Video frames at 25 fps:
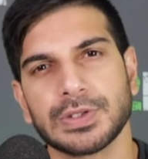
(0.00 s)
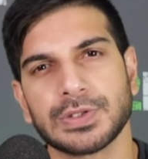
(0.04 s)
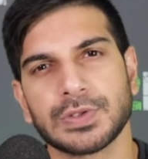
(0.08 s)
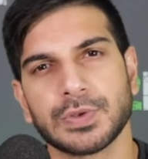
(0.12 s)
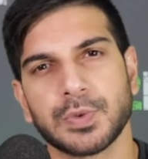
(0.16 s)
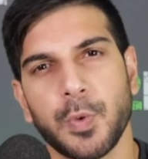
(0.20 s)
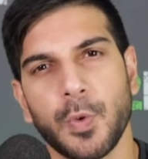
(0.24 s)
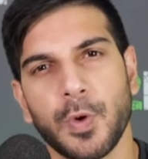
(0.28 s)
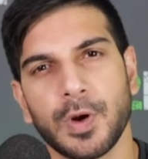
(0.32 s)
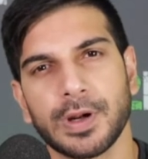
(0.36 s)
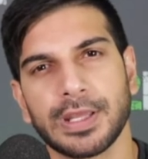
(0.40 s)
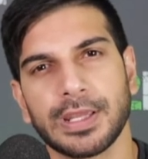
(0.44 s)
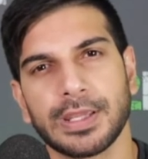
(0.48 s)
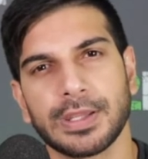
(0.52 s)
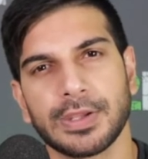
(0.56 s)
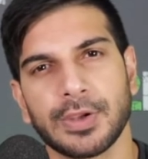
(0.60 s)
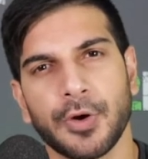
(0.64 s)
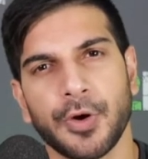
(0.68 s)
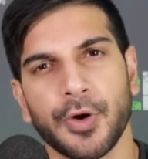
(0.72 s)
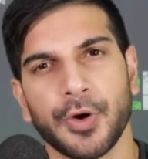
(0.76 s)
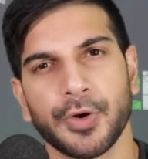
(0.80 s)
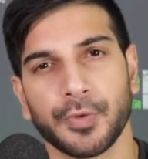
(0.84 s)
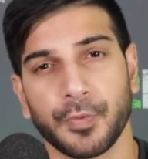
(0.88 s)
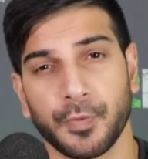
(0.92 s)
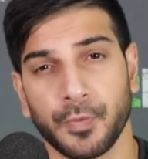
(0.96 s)
20
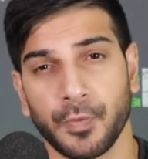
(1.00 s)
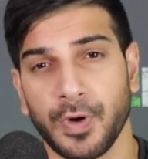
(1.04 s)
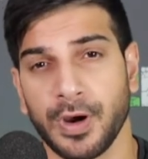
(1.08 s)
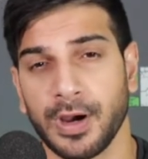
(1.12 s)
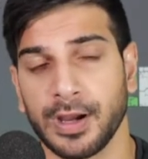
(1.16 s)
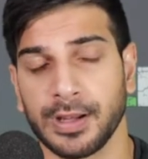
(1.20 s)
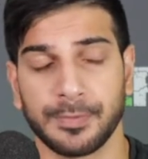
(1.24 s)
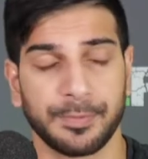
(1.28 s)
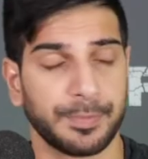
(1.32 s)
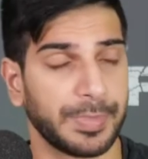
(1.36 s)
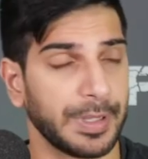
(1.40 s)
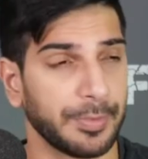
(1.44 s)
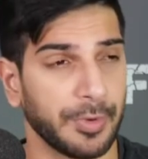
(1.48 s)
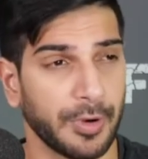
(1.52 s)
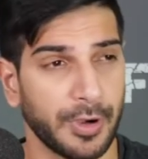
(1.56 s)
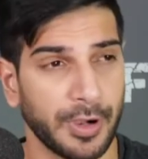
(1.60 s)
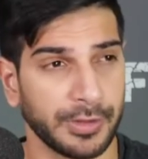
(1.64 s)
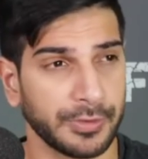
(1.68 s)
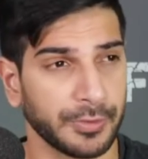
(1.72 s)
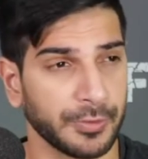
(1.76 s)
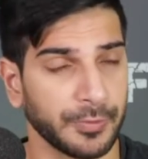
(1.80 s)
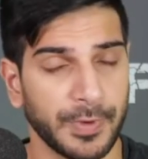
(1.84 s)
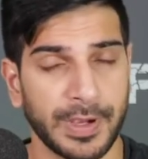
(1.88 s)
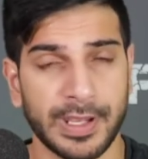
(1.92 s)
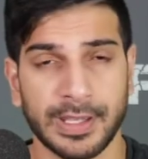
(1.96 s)
yard run. People
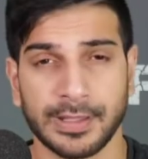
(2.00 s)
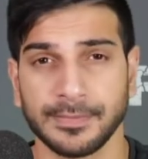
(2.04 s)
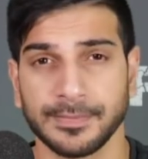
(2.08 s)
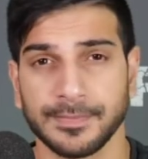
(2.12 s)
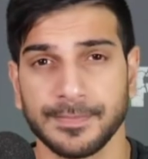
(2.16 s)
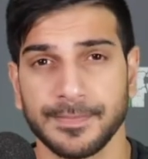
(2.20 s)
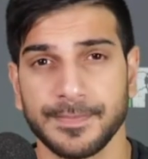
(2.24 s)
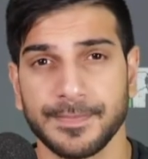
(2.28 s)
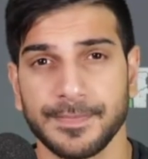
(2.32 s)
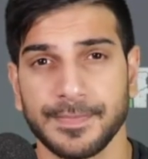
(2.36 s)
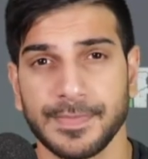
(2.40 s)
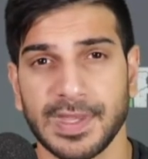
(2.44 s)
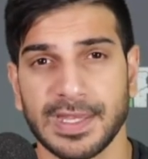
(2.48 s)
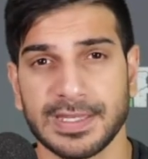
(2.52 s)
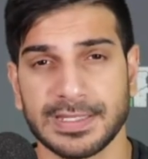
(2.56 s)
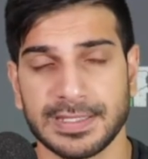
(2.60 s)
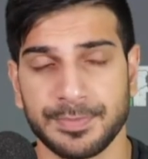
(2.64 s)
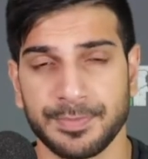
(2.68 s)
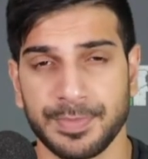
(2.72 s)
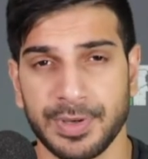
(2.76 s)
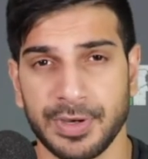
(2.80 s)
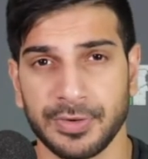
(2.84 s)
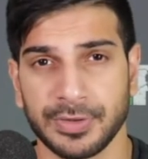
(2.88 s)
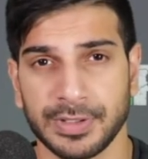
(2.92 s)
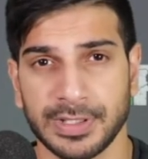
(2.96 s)
underrate his
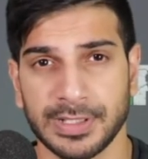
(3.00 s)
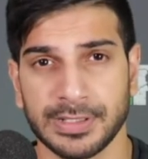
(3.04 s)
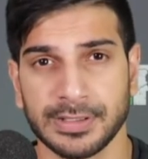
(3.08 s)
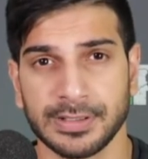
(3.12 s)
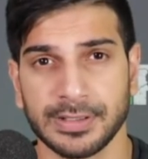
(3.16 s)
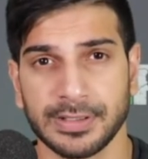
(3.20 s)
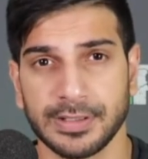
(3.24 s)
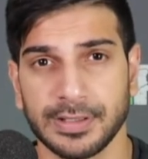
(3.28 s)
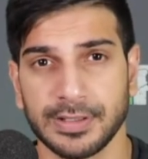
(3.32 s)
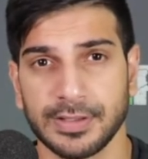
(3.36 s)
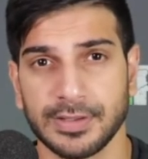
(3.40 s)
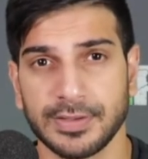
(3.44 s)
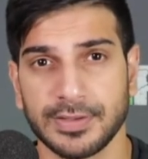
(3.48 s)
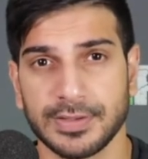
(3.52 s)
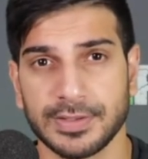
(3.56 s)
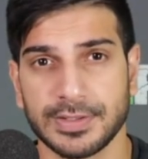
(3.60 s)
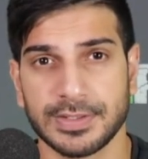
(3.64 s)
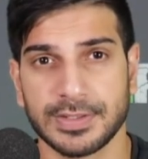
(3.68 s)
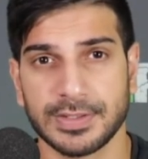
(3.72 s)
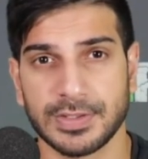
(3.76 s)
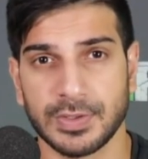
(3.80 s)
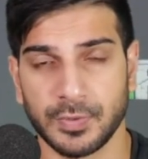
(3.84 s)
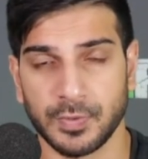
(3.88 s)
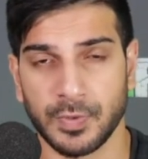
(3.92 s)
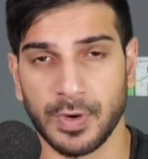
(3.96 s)
ability
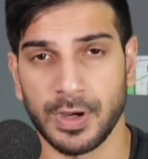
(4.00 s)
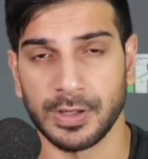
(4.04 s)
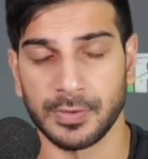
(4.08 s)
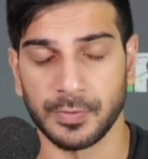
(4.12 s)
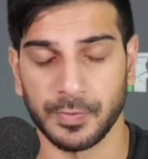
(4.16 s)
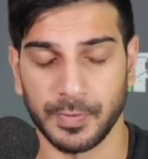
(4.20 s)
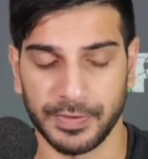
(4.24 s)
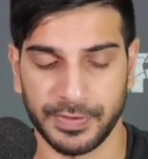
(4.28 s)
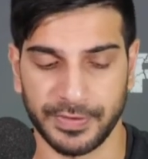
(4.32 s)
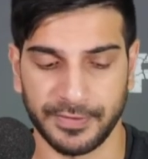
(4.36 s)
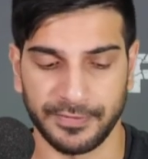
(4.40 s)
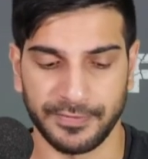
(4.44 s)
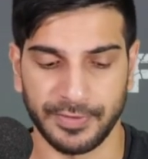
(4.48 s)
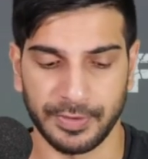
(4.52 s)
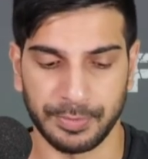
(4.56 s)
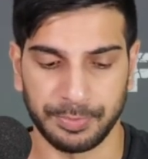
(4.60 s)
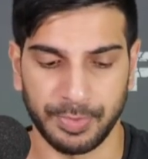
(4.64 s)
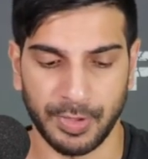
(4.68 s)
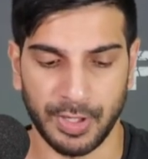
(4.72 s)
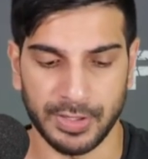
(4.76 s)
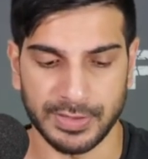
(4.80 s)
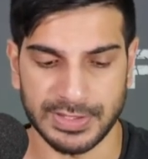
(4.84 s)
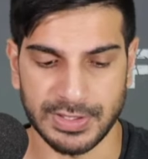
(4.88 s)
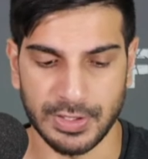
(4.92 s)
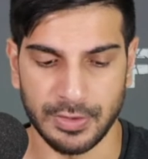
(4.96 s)
to run with the
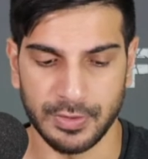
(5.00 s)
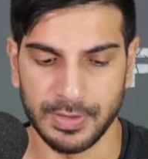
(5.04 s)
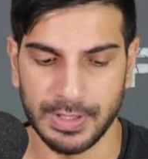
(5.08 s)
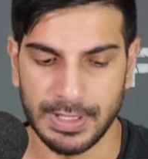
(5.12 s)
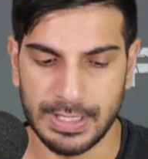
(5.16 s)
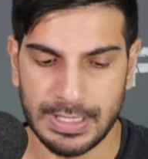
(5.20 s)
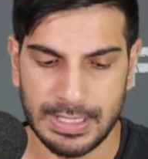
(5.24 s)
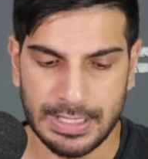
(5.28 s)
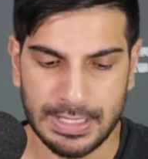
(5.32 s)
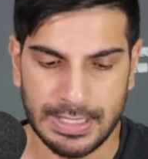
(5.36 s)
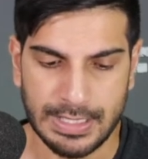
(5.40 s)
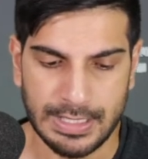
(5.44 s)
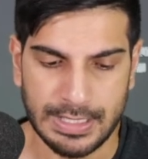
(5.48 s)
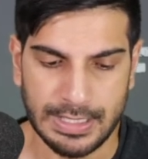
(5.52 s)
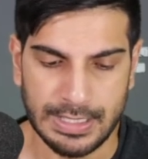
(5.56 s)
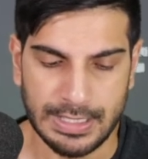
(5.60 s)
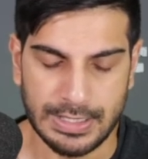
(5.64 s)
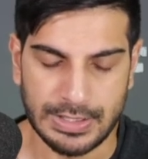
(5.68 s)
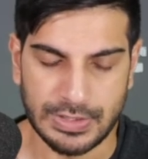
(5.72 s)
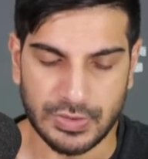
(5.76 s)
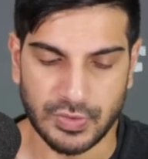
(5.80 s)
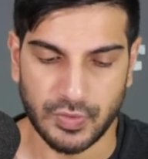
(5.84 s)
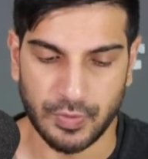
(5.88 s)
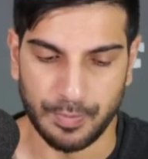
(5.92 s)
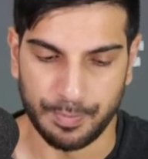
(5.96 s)
football. So,
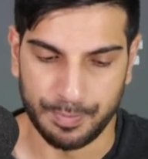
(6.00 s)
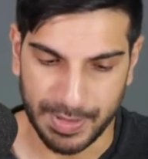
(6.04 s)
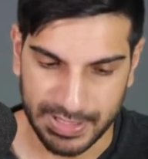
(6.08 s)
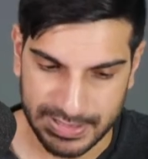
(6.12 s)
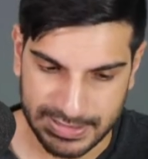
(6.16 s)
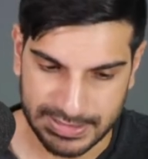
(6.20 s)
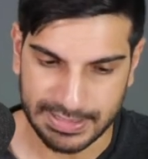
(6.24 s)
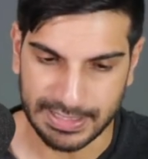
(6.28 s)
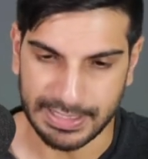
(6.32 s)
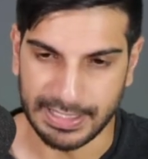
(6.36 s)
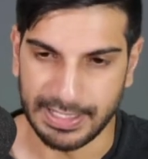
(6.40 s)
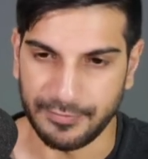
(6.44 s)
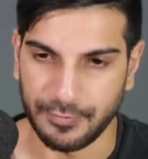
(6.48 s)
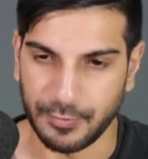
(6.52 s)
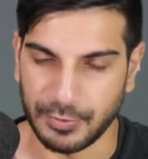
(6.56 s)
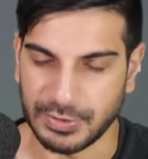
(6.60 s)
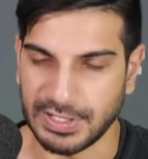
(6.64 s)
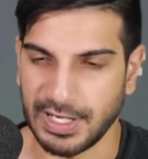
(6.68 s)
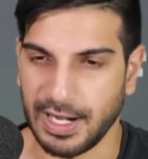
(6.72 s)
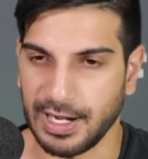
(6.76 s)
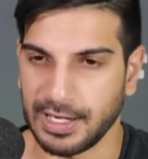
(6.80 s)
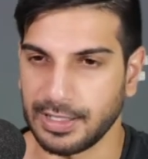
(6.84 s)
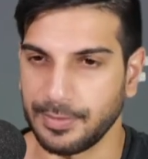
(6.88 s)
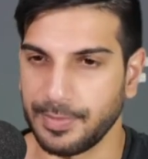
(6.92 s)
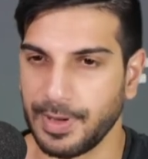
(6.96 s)
Trubisky, if we're
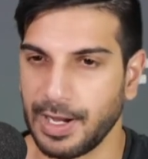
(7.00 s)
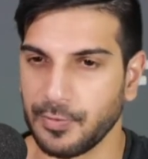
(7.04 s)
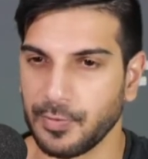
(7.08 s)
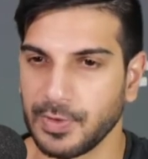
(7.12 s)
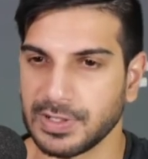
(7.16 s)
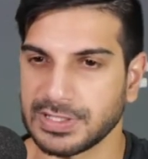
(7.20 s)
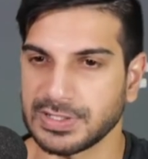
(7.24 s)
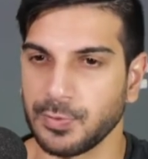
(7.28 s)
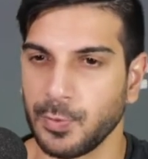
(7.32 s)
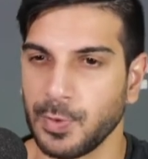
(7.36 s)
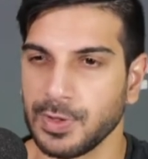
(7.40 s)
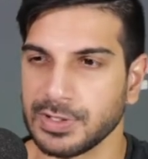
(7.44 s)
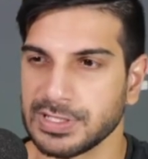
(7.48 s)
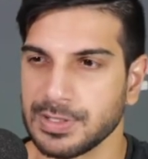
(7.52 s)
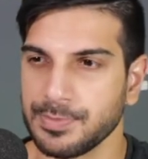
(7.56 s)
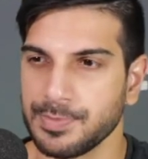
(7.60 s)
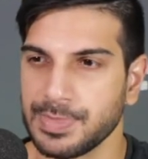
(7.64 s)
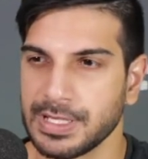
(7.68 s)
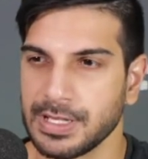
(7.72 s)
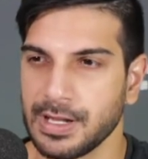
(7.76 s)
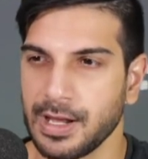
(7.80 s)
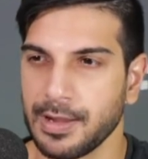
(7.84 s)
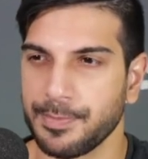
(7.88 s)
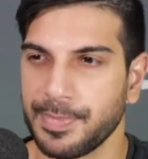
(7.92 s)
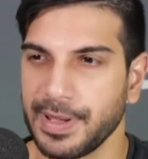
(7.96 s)
talking about Russell Wilson
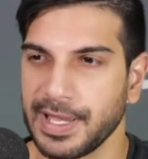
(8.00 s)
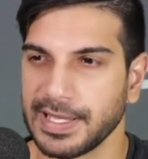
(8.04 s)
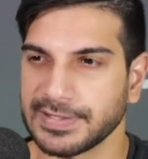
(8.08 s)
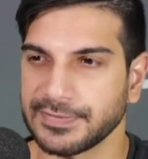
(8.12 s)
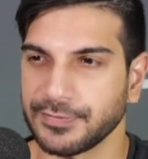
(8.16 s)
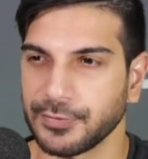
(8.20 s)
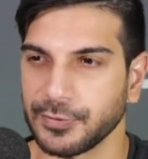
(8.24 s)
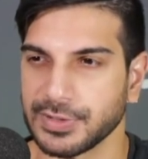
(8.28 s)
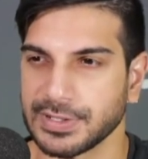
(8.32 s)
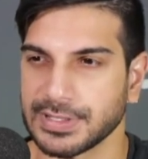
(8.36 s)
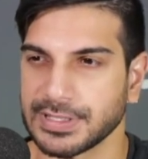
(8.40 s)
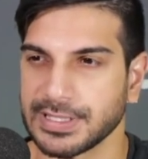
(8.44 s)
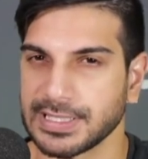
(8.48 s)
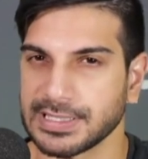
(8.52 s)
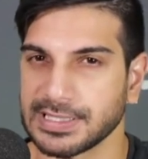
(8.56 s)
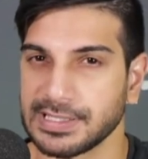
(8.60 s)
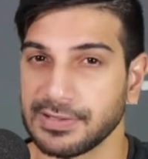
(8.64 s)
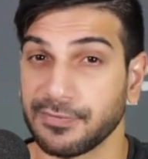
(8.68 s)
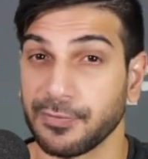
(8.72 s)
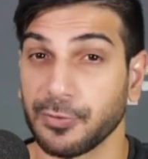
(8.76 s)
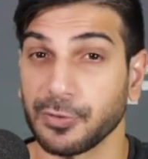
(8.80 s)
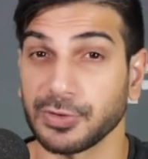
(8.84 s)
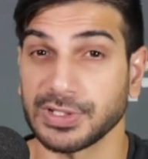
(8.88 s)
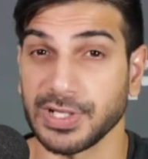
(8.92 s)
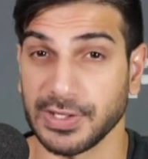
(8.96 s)
being on pace for
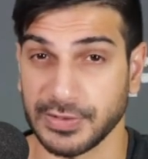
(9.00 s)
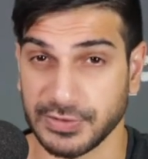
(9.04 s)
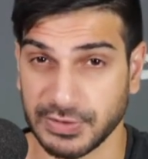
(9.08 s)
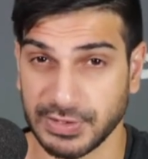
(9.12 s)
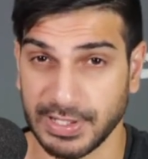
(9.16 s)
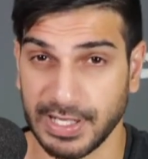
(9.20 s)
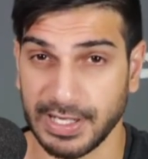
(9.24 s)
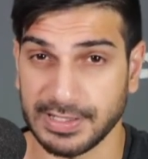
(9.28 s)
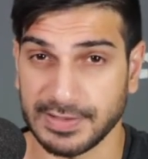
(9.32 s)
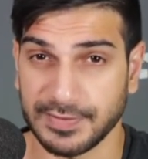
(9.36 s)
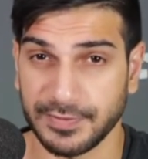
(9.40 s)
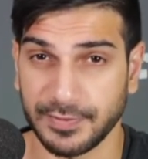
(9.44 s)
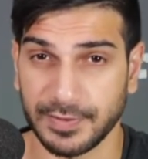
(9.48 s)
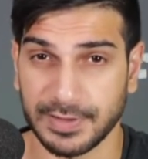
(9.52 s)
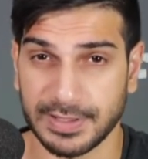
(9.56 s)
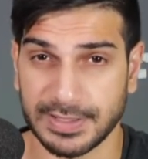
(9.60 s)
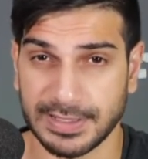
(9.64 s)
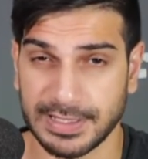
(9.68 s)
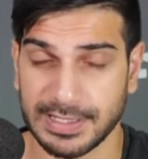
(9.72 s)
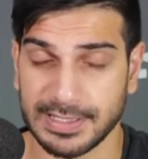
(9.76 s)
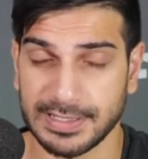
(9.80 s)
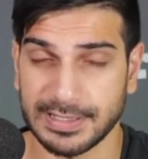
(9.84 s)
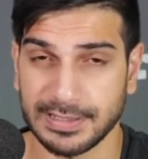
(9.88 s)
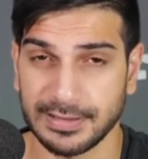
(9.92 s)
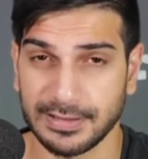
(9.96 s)
64 touchdowns for the
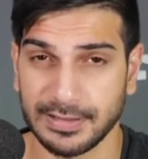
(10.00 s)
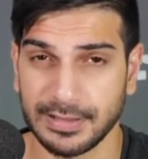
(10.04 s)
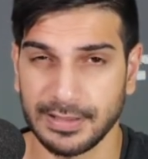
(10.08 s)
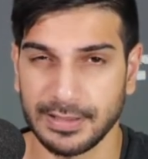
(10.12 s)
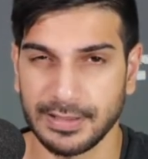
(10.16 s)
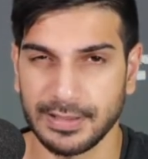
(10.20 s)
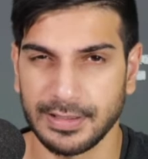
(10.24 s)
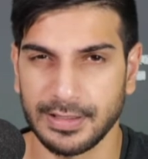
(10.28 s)
season,